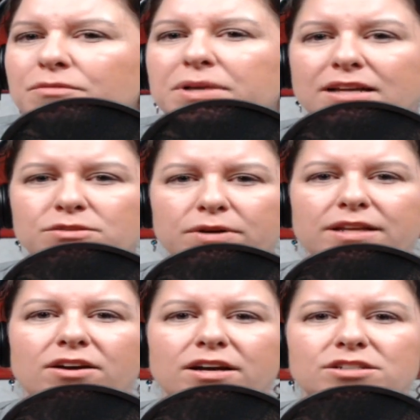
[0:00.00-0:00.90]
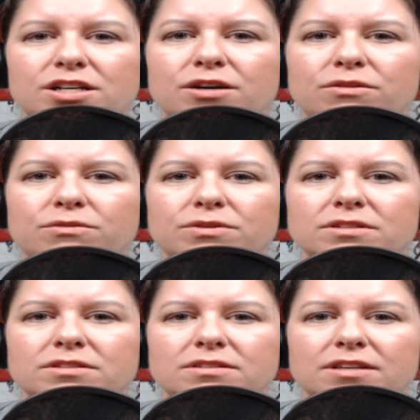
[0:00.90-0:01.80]
But that's why I thought Joe
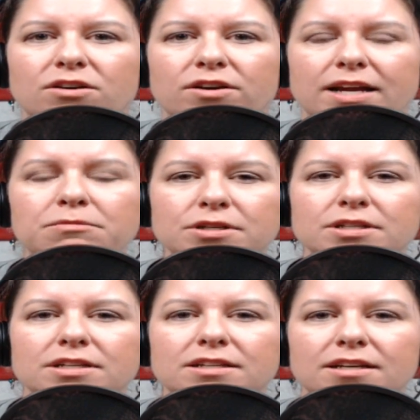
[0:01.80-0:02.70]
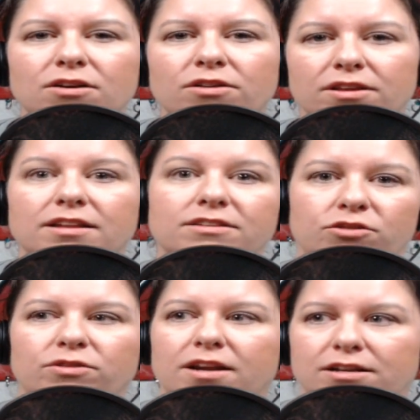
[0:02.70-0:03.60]
was in our neighborhood. And
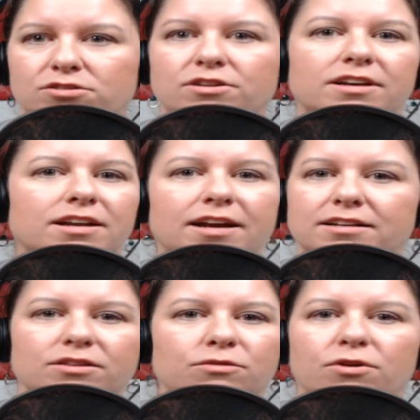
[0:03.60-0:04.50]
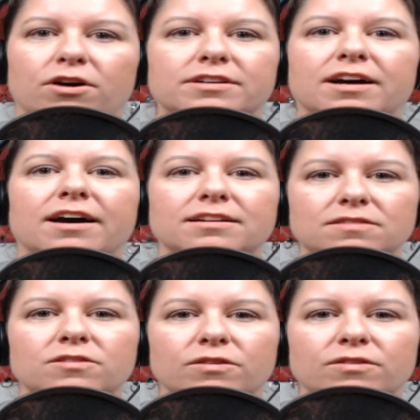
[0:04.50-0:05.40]
so then I started connecting the wrong
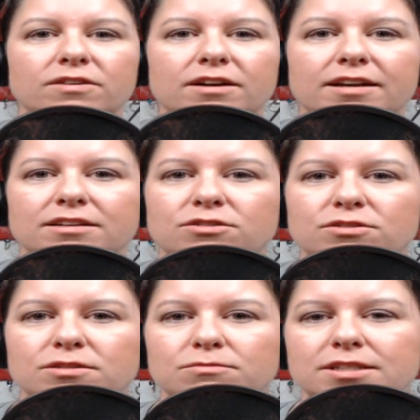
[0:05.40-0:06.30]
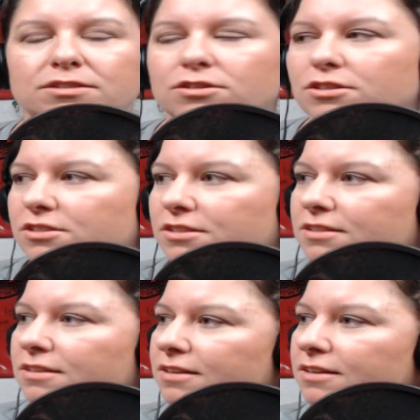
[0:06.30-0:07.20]
dots. So I had to do some research and
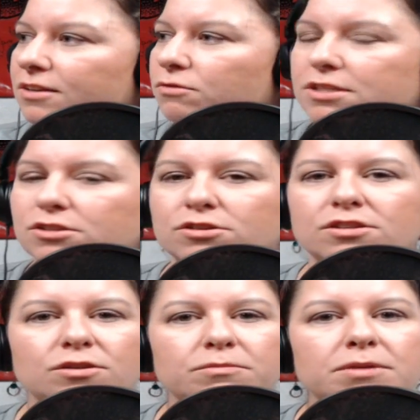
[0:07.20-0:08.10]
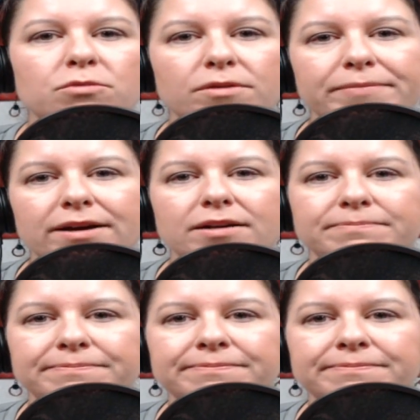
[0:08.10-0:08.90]
research a little bit more about him.